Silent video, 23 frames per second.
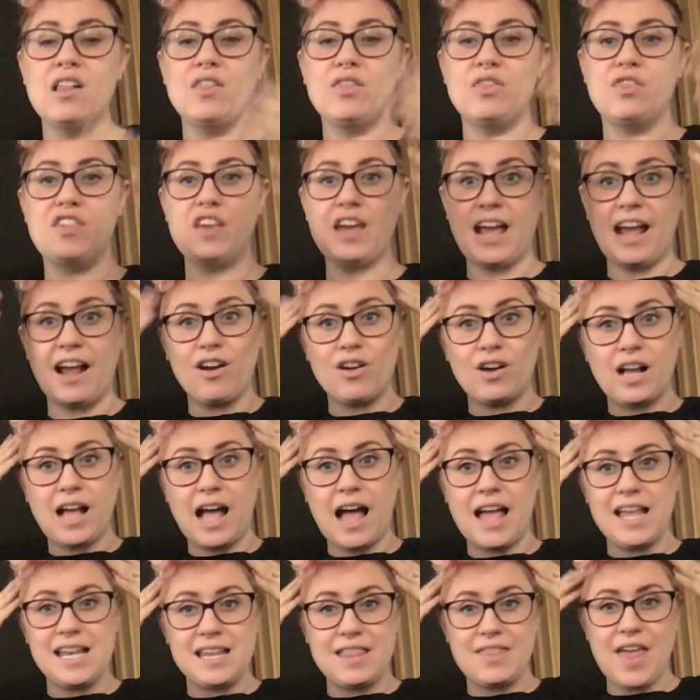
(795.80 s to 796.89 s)
The
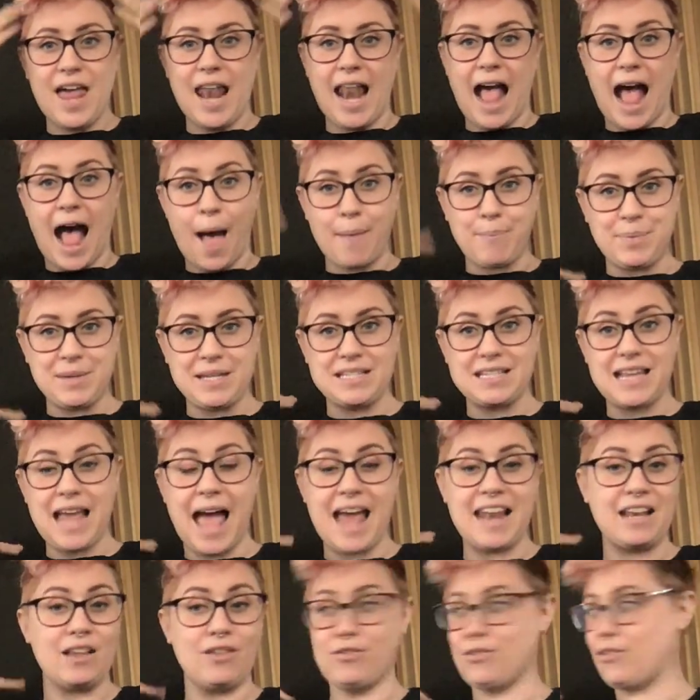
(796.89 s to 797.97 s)
haircut that happened
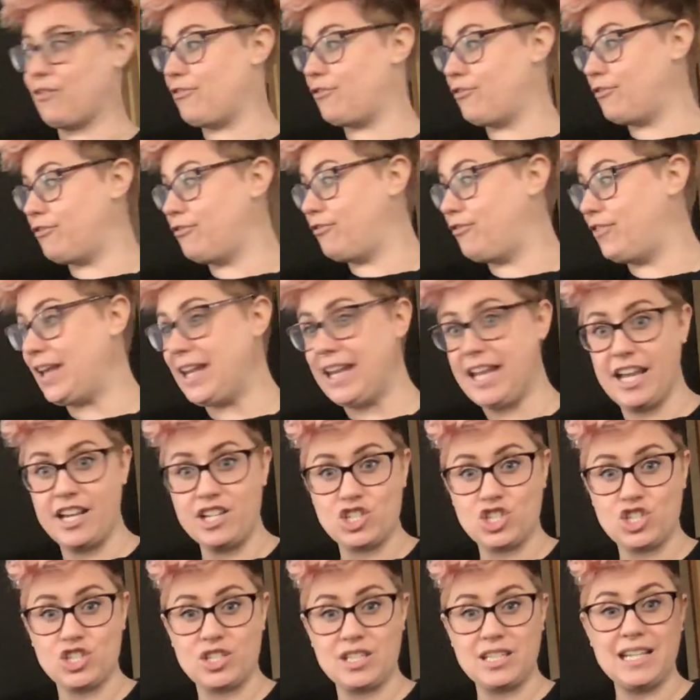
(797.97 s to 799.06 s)
and is
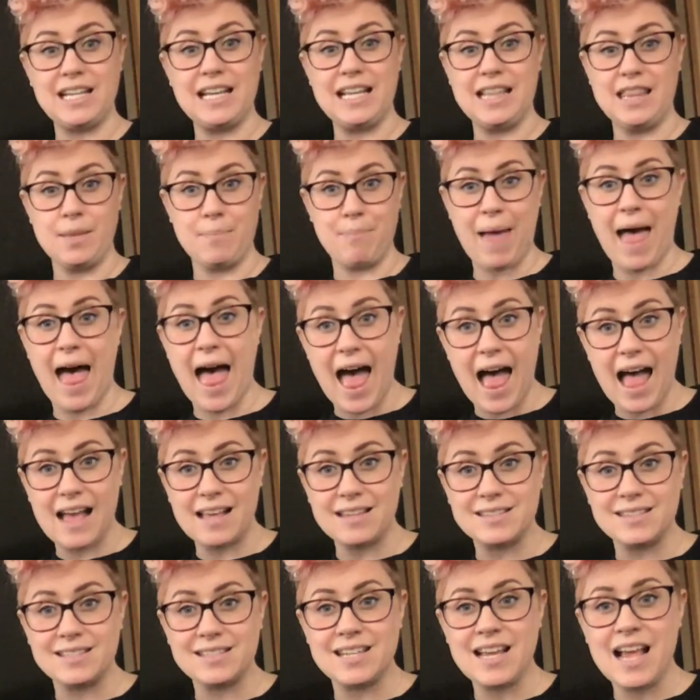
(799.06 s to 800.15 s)
finished in the
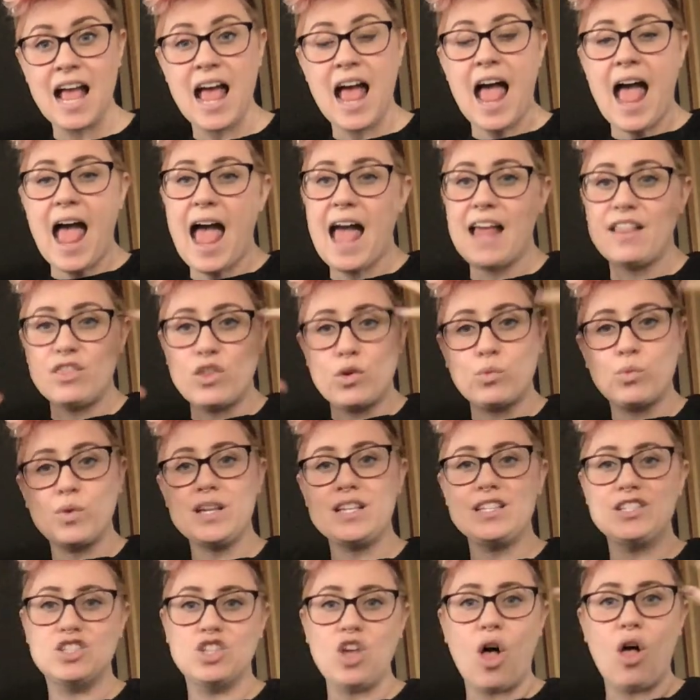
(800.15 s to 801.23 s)
past, and the
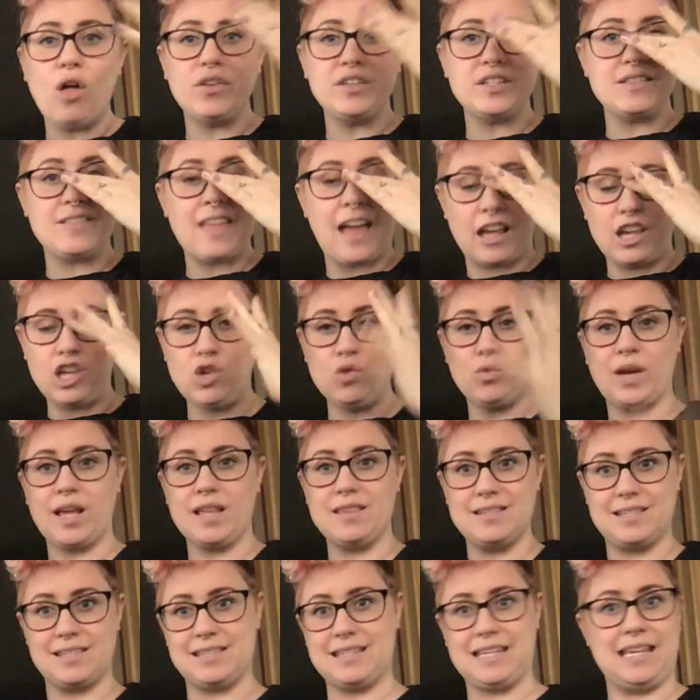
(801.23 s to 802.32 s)
result that you can
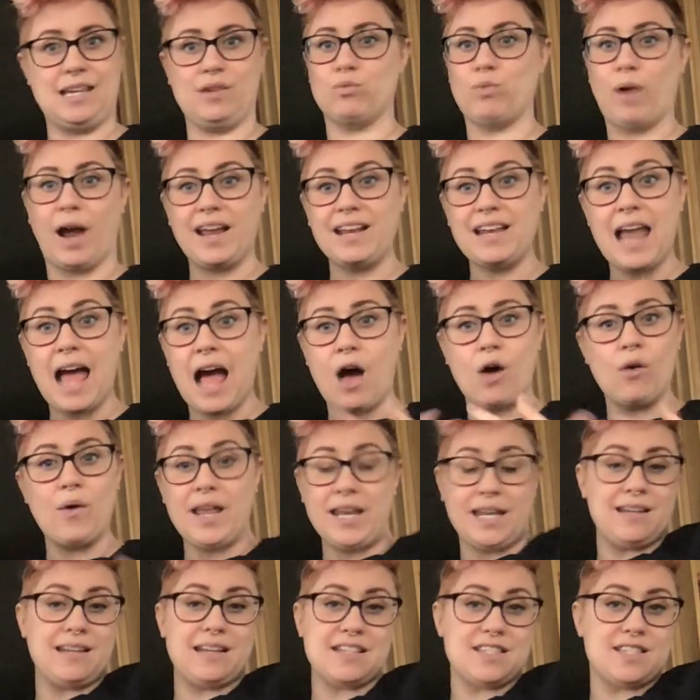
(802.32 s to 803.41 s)
see right now, and
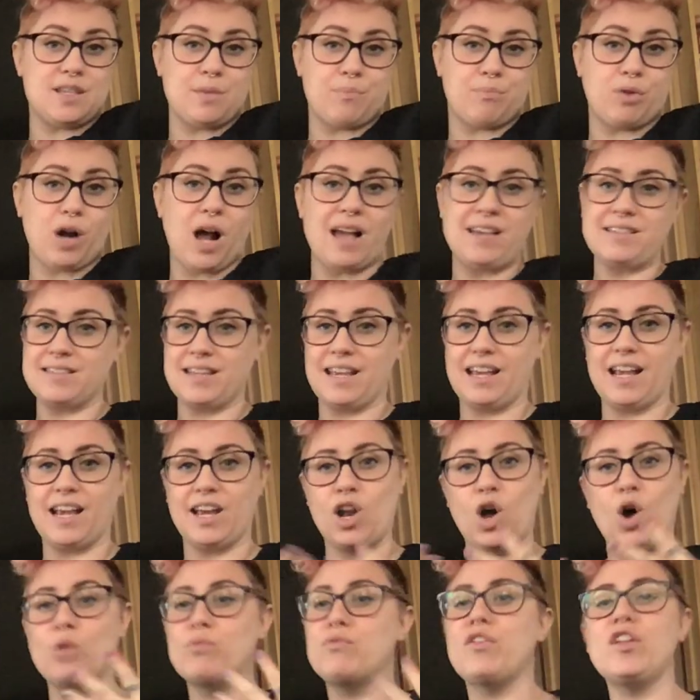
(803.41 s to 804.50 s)
it is surprising, and
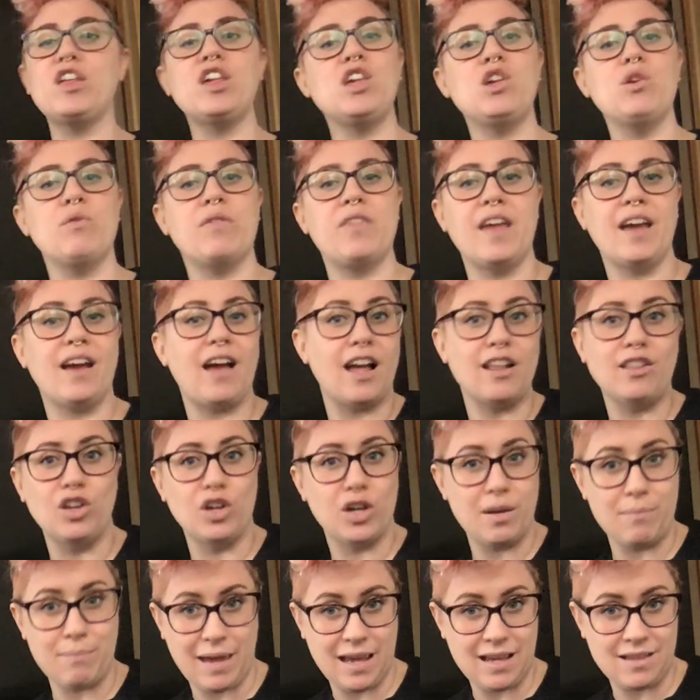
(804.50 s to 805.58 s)
hopefully you think I look
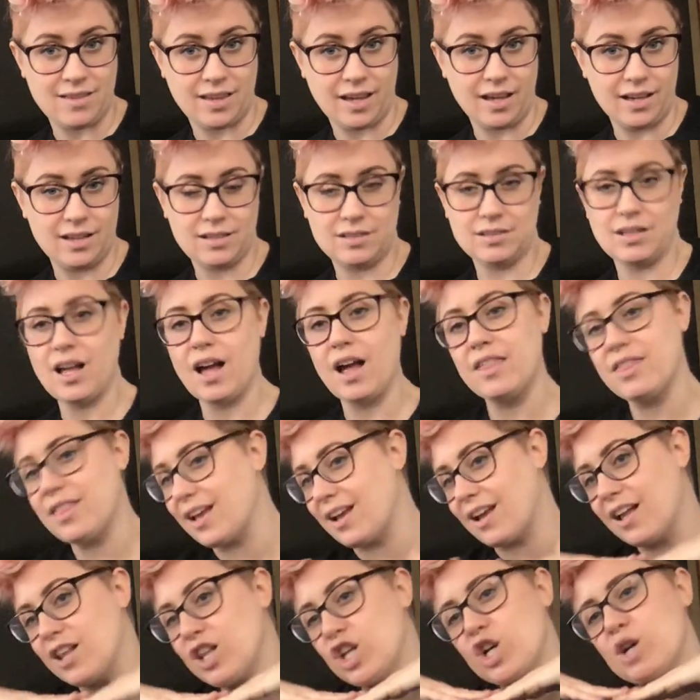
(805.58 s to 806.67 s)
amazing. I think
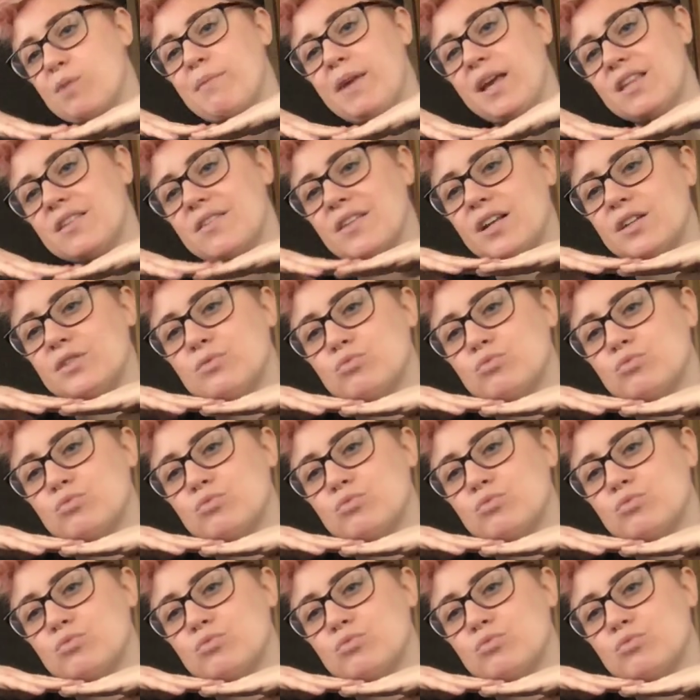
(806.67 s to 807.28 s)
I look amazing.